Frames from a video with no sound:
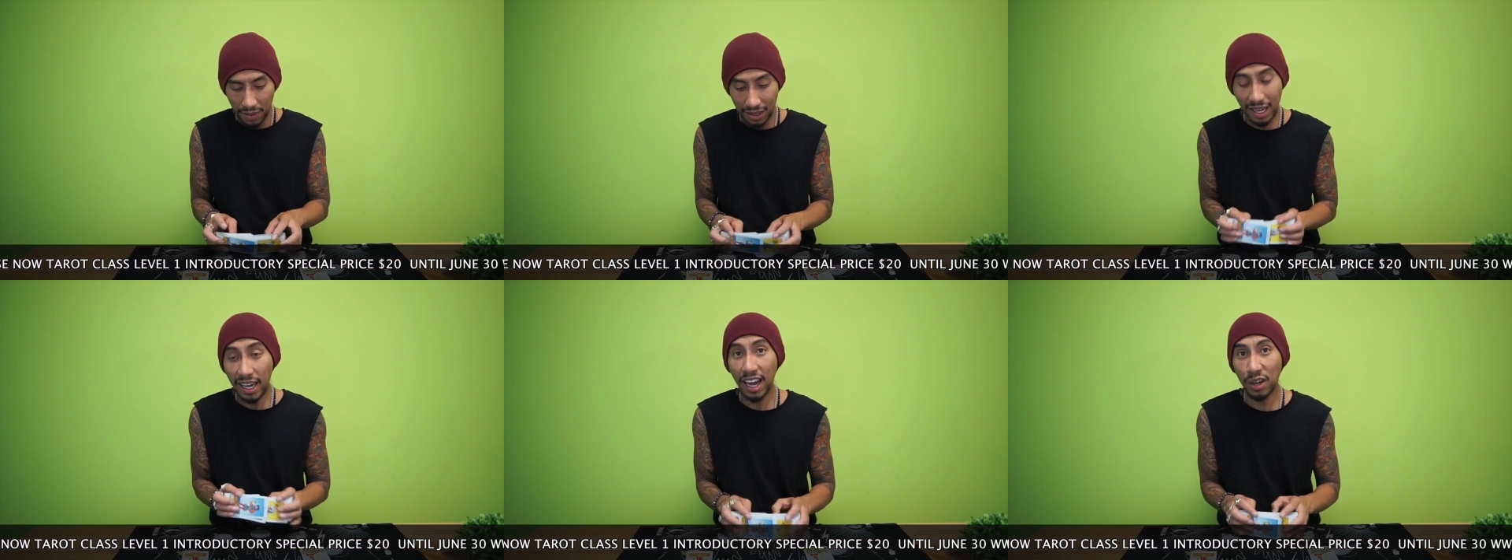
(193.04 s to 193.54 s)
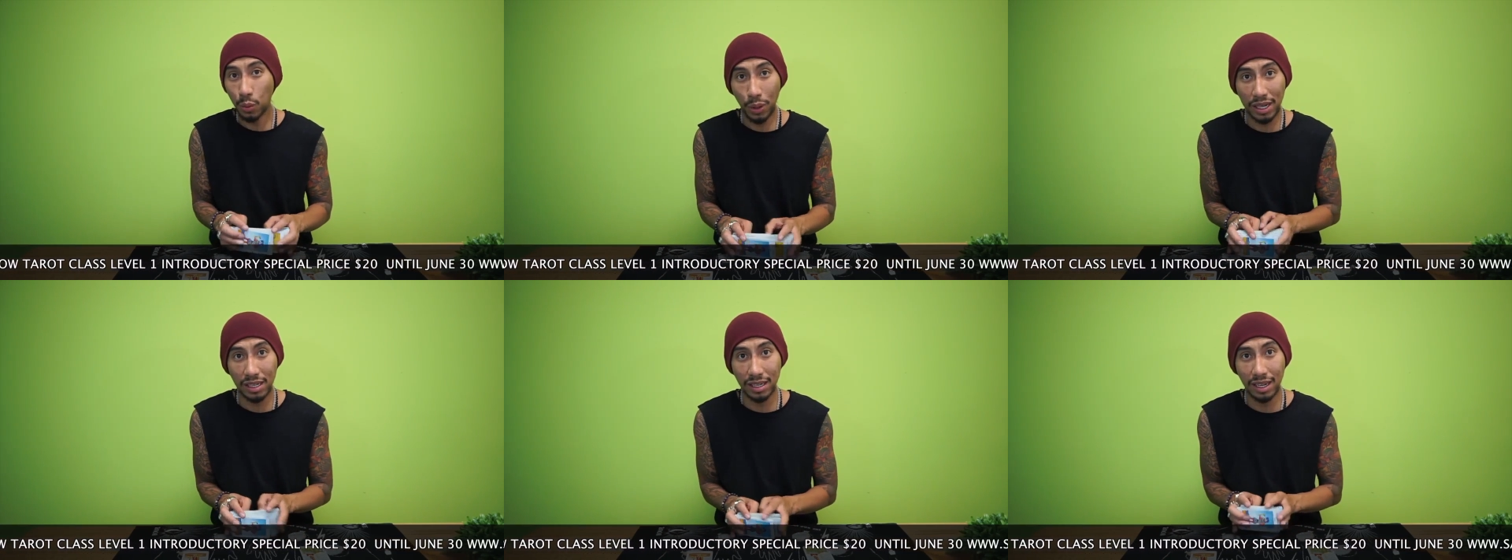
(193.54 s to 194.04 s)
they can't
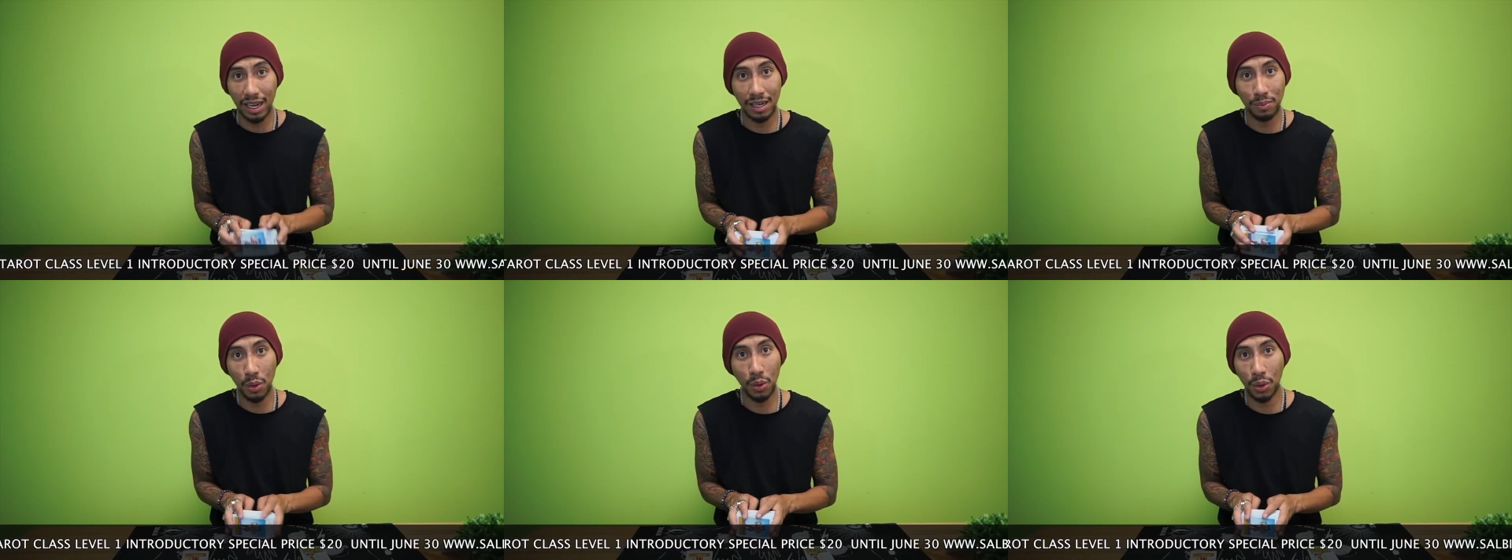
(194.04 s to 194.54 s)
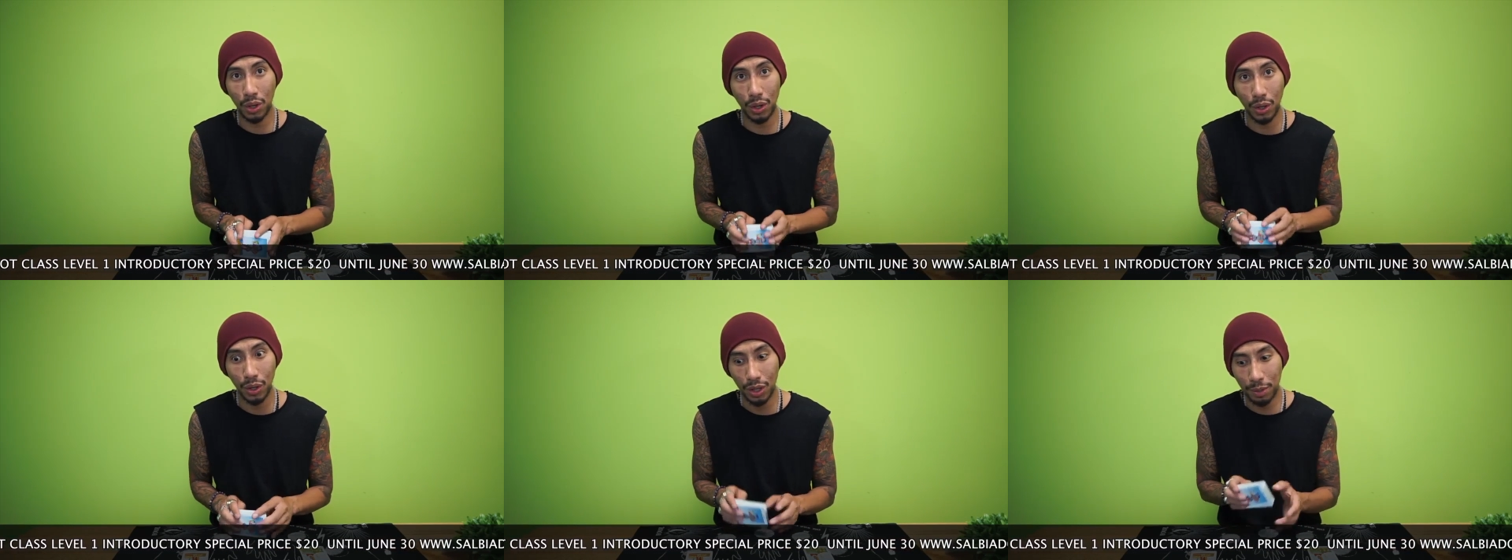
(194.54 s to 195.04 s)
wait anymore
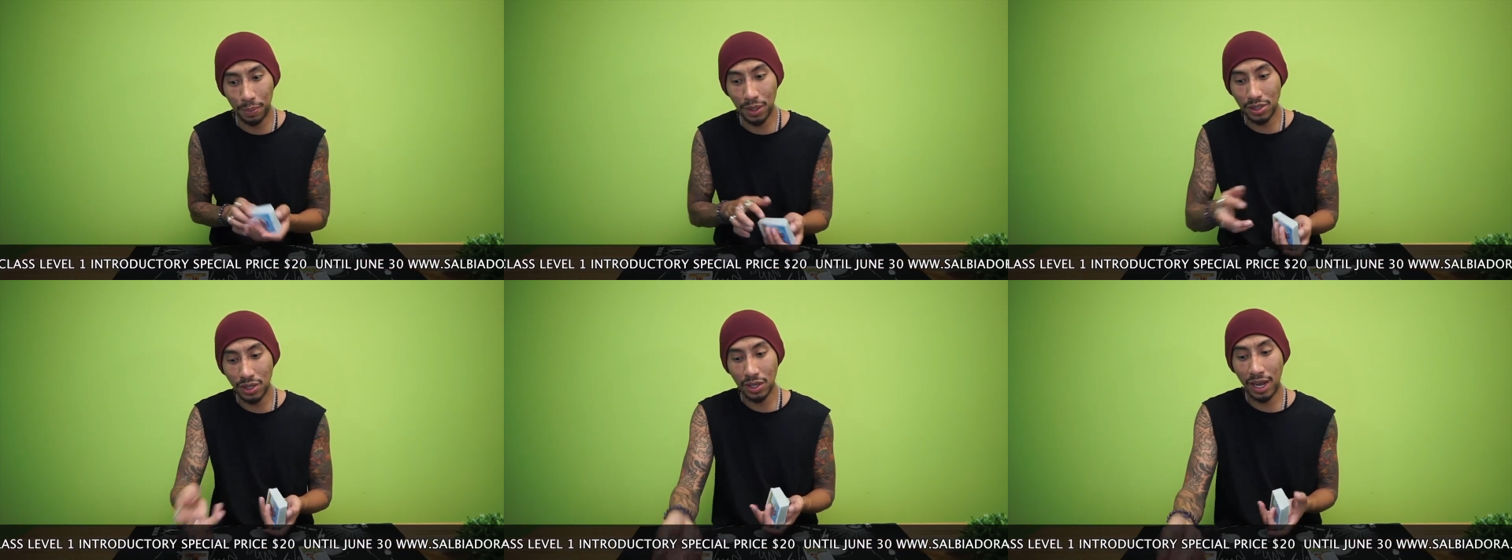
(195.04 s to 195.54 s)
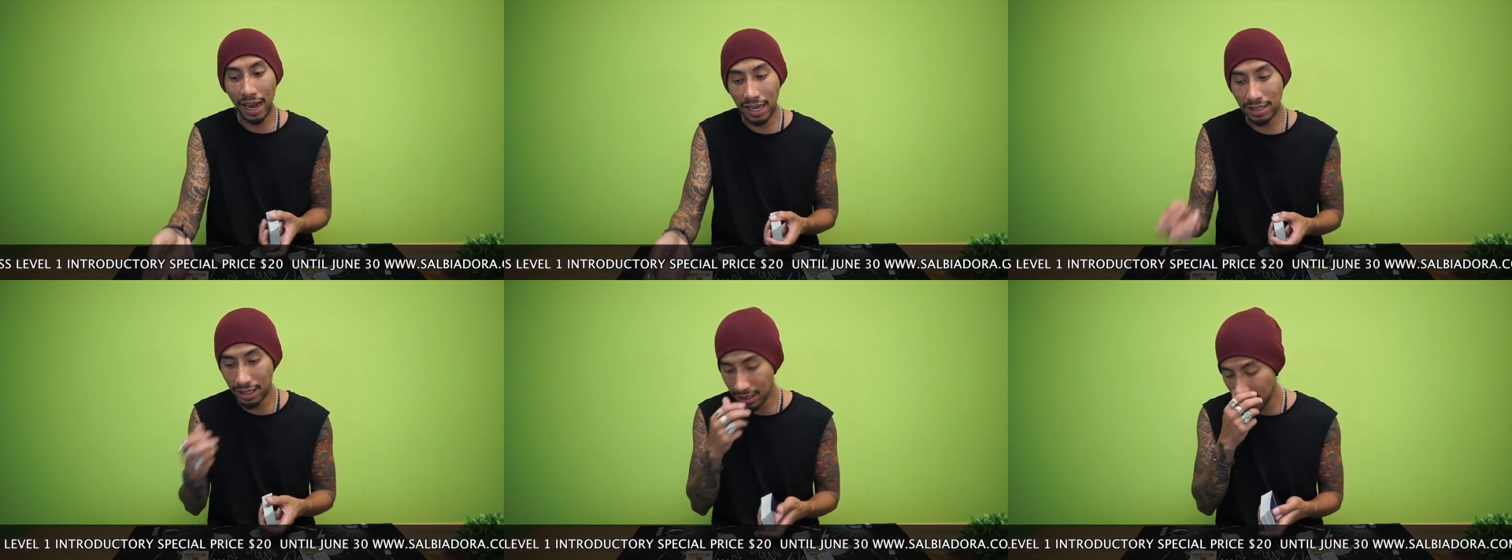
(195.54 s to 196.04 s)
the person
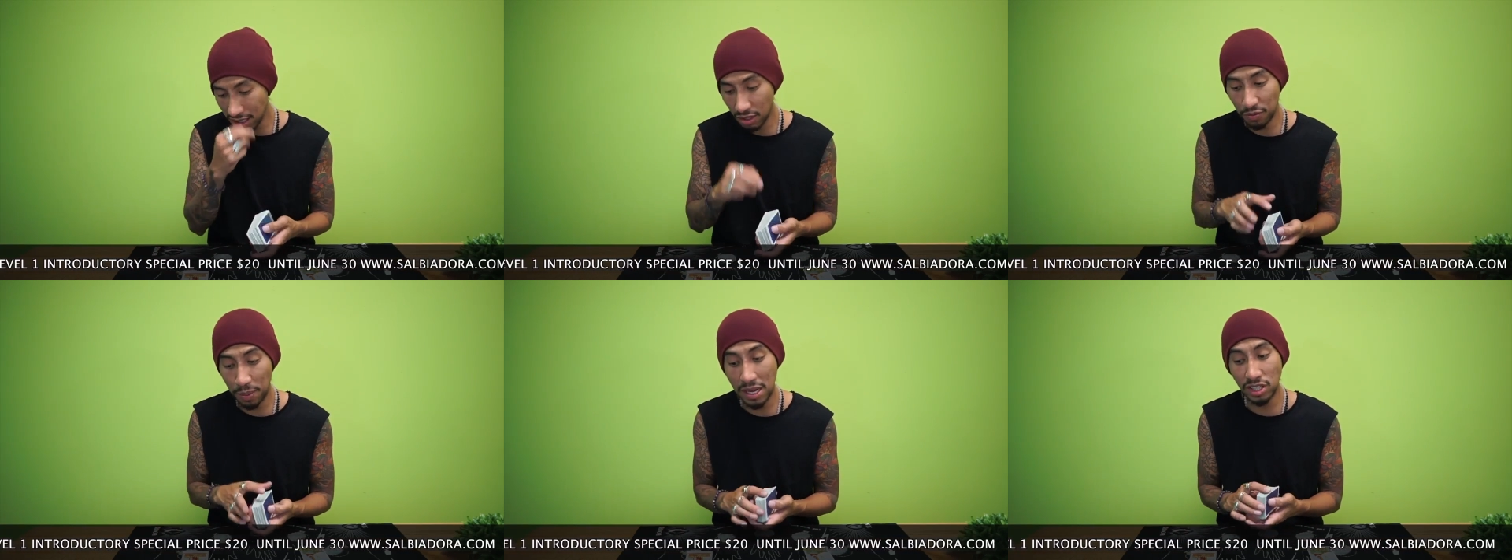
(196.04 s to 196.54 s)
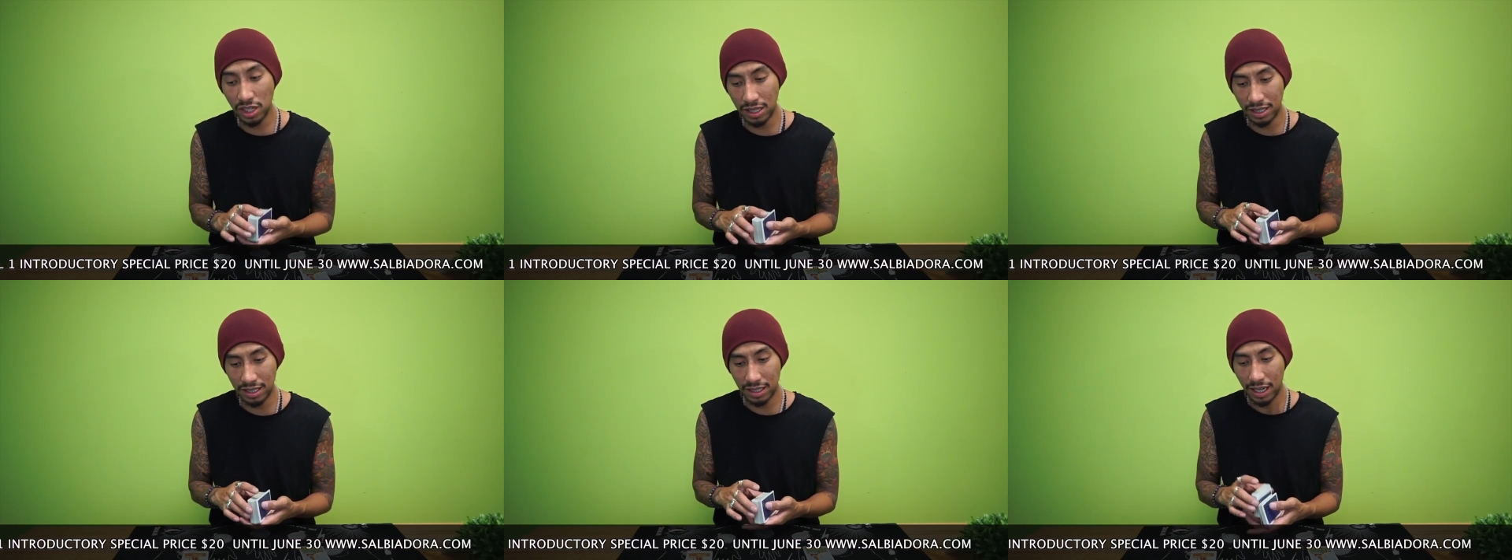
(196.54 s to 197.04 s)
has excess of
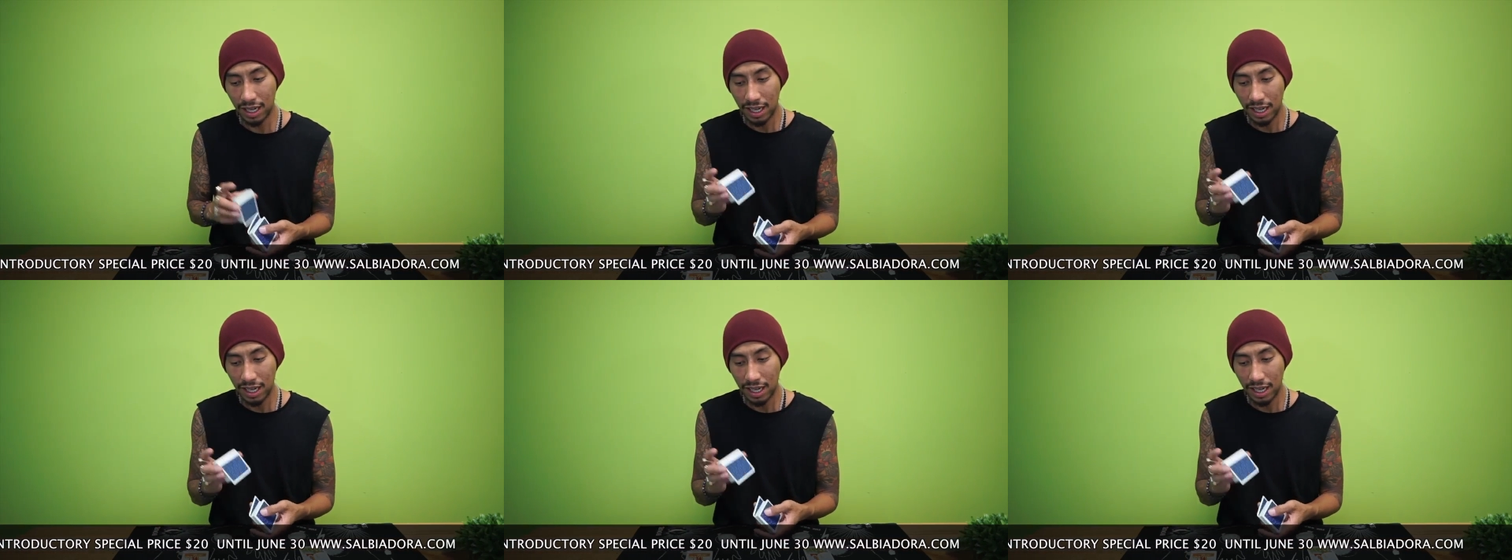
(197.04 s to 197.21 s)
patience